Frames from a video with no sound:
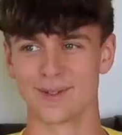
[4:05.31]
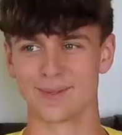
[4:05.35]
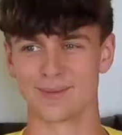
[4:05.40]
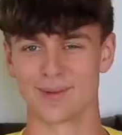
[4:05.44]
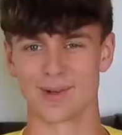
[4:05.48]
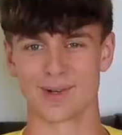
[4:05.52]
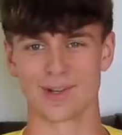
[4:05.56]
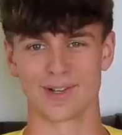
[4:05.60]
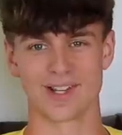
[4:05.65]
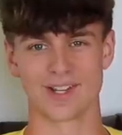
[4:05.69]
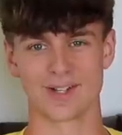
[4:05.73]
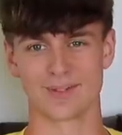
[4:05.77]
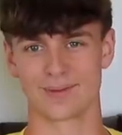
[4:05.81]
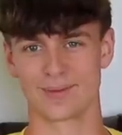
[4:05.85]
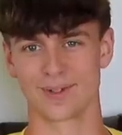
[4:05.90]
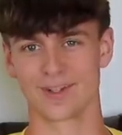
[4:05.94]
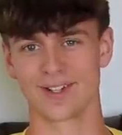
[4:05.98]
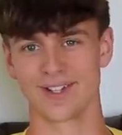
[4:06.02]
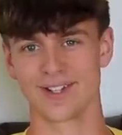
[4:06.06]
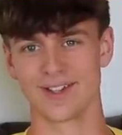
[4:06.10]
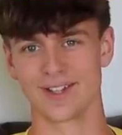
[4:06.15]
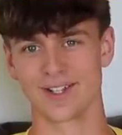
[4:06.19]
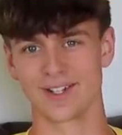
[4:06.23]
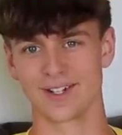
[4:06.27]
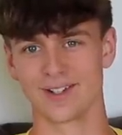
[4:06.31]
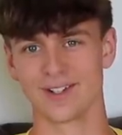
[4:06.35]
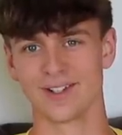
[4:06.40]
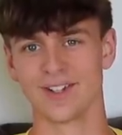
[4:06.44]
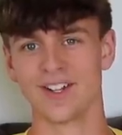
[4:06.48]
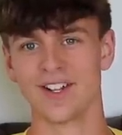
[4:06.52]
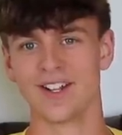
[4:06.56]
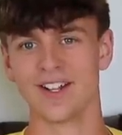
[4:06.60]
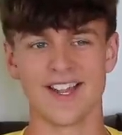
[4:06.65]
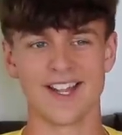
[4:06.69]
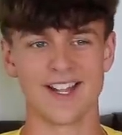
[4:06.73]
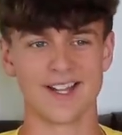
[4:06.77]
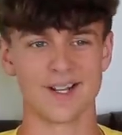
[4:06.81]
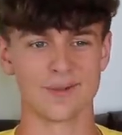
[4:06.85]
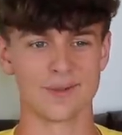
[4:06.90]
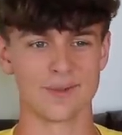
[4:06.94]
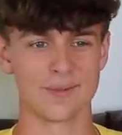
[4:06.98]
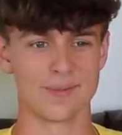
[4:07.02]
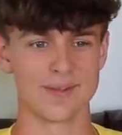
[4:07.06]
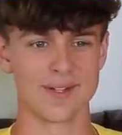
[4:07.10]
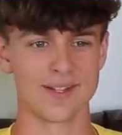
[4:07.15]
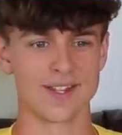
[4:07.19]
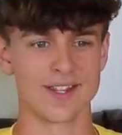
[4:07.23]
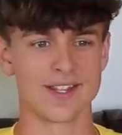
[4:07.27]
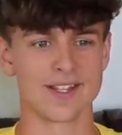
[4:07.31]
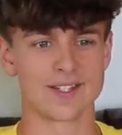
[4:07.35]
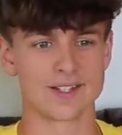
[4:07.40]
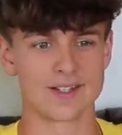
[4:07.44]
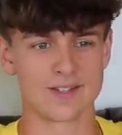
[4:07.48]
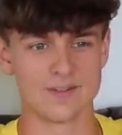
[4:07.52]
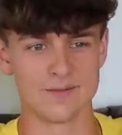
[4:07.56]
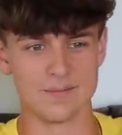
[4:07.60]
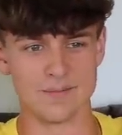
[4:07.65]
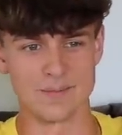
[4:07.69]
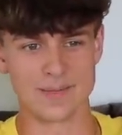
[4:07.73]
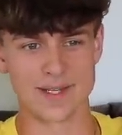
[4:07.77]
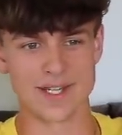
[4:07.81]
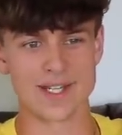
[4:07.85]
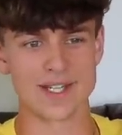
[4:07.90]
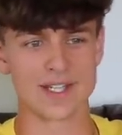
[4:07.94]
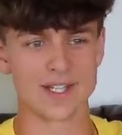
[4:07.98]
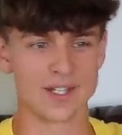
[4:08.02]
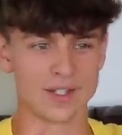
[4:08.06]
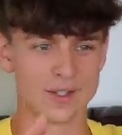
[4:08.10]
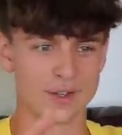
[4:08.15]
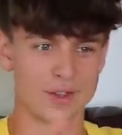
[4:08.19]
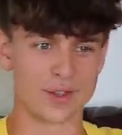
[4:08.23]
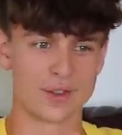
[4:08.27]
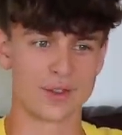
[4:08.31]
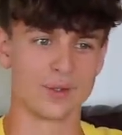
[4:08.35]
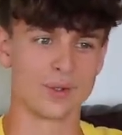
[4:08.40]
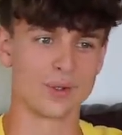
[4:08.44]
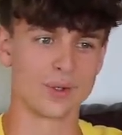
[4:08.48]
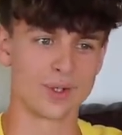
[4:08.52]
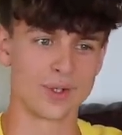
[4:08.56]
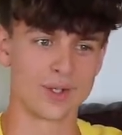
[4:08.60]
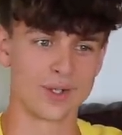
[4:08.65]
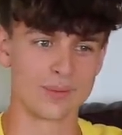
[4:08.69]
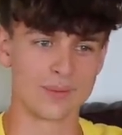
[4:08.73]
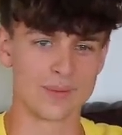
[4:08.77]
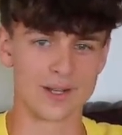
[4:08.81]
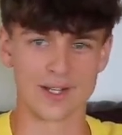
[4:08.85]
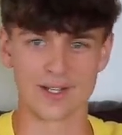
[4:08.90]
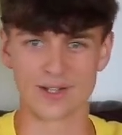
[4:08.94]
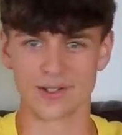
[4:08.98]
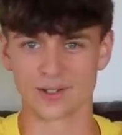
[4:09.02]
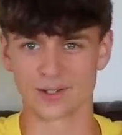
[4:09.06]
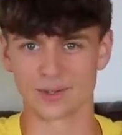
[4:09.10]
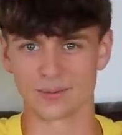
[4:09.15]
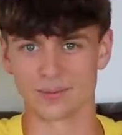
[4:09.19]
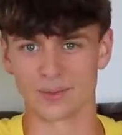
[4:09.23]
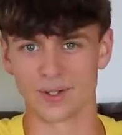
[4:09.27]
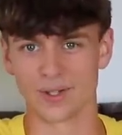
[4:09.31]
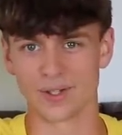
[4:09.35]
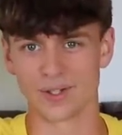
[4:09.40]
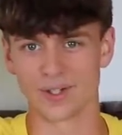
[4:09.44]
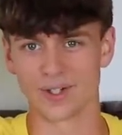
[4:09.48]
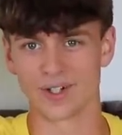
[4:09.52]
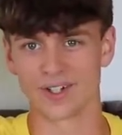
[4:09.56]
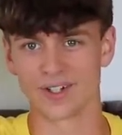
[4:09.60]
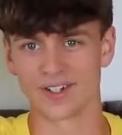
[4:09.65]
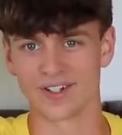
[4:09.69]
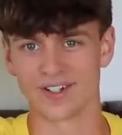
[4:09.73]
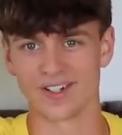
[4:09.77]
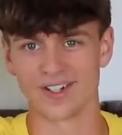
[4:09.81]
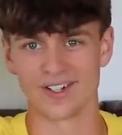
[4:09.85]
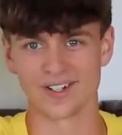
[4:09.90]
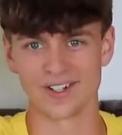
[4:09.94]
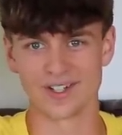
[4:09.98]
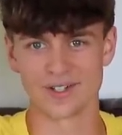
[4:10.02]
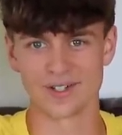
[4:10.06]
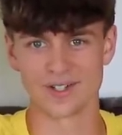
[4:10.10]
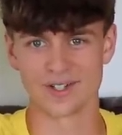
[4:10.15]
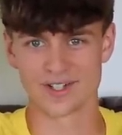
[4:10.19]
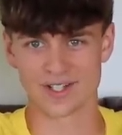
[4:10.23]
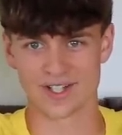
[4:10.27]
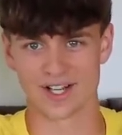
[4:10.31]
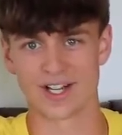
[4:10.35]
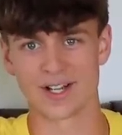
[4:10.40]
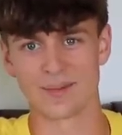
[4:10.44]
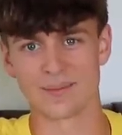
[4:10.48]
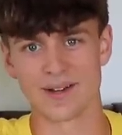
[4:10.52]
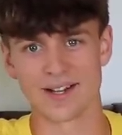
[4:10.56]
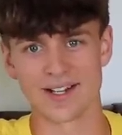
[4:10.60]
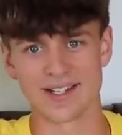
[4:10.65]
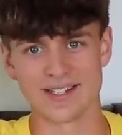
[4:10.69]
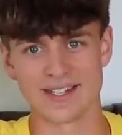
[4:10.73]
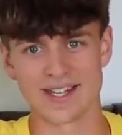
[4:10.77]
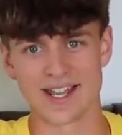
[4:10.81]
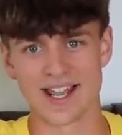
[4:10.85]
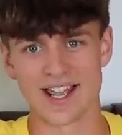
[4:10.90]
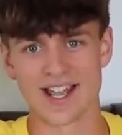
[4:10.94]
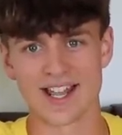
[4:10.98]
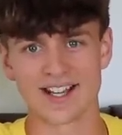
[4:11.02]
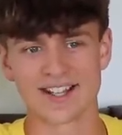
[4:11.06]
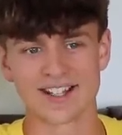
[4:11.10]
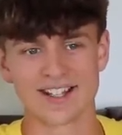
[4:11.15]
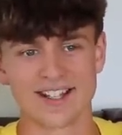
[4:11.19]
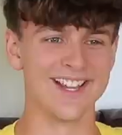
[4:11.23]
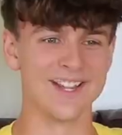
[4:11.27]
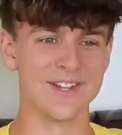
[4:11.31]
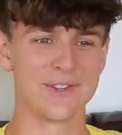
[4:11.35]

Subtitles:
when we were like really little, and it would be like me and Thor, my younger brother, on either side of my dad.